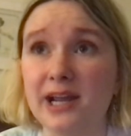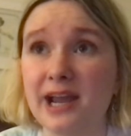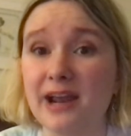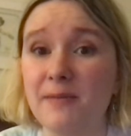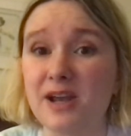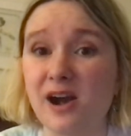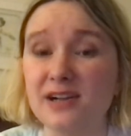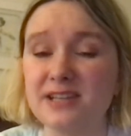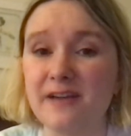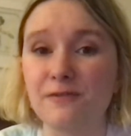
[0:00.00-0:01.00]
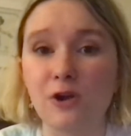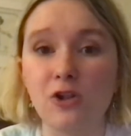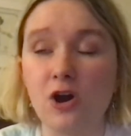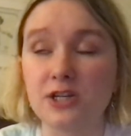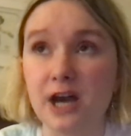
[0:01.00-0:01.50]
anime content for a
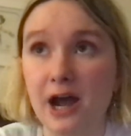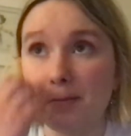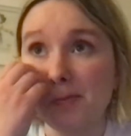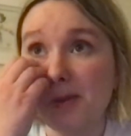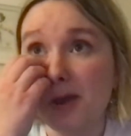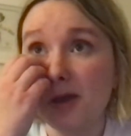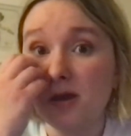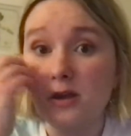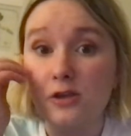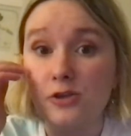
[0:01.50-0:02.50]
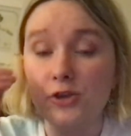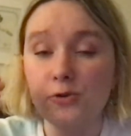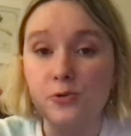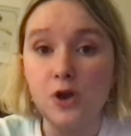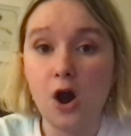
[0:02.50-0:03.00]
long time,
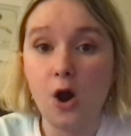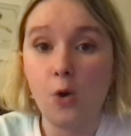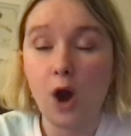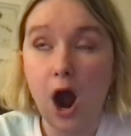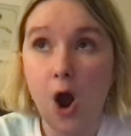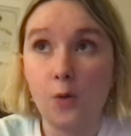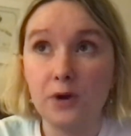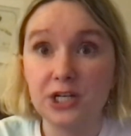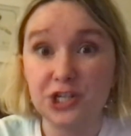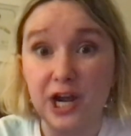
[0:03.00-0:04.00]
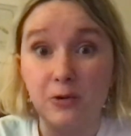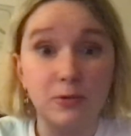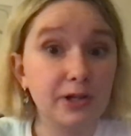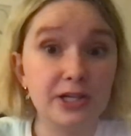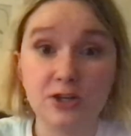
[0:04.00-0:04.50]
you know how much I
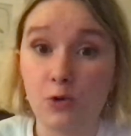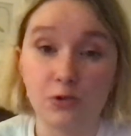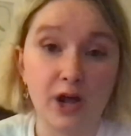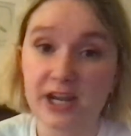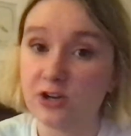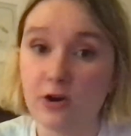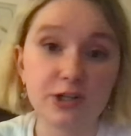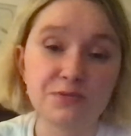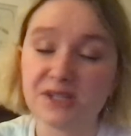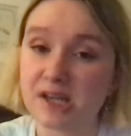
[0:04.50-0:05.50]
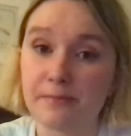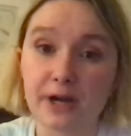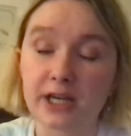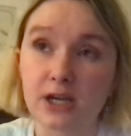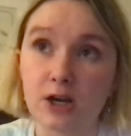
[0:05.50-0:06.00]
really don't like Notice Me
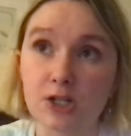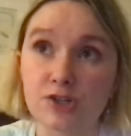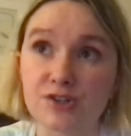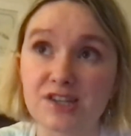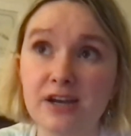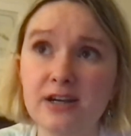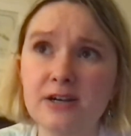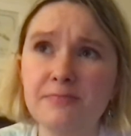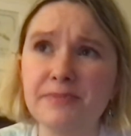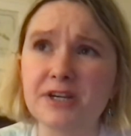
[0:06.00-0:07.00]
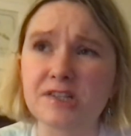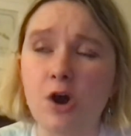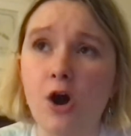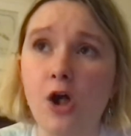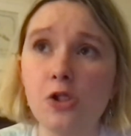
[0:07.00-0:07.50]
Senpai characters. Because
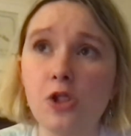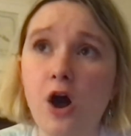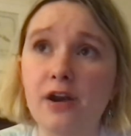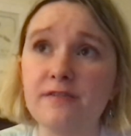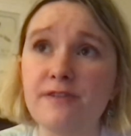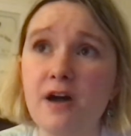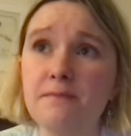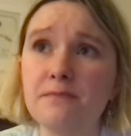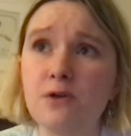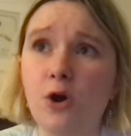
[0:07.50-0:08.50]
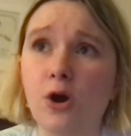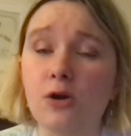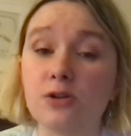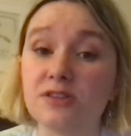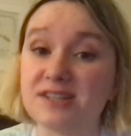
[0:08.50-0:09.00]
a lot of them
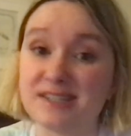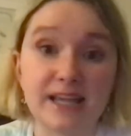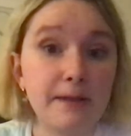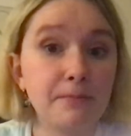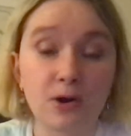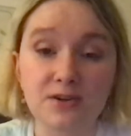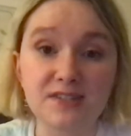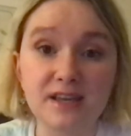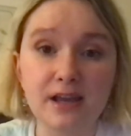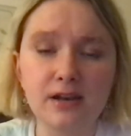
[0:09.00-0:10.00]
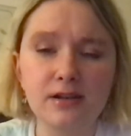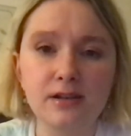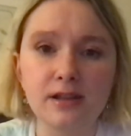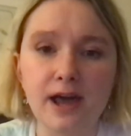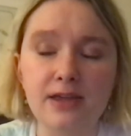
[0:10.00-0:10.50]
are the same person.
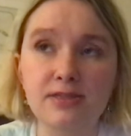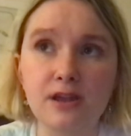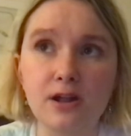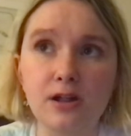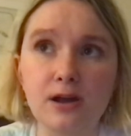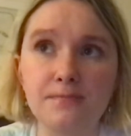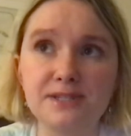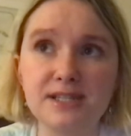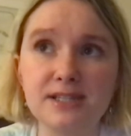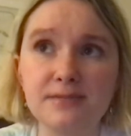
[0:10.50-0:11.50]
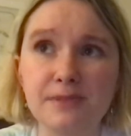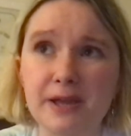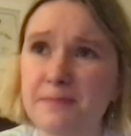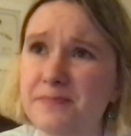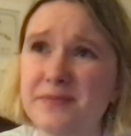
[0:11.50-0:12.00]
Like, they'll
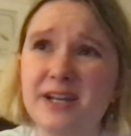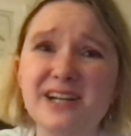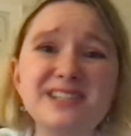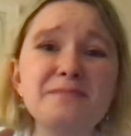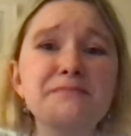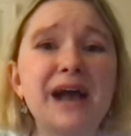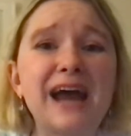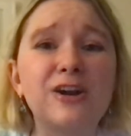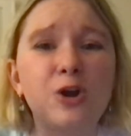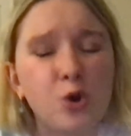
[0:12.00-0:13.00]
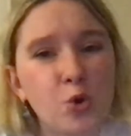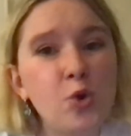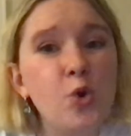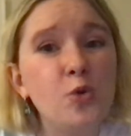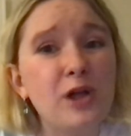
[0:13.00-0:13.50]
it doesn't matter
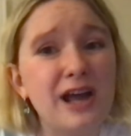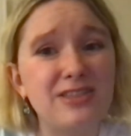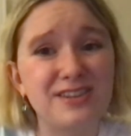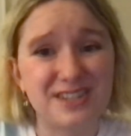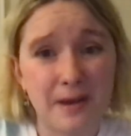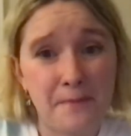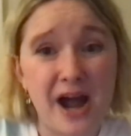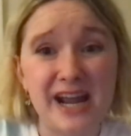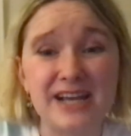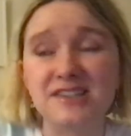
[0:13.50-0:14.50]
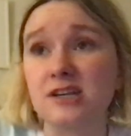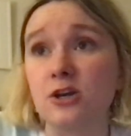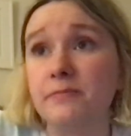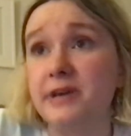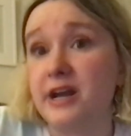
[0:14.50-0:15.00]
who, like, the senpai is. It
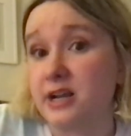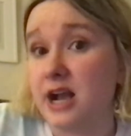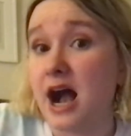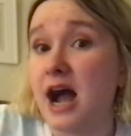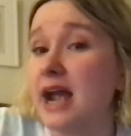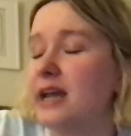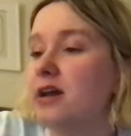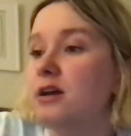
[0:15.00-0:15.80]
could be a guy,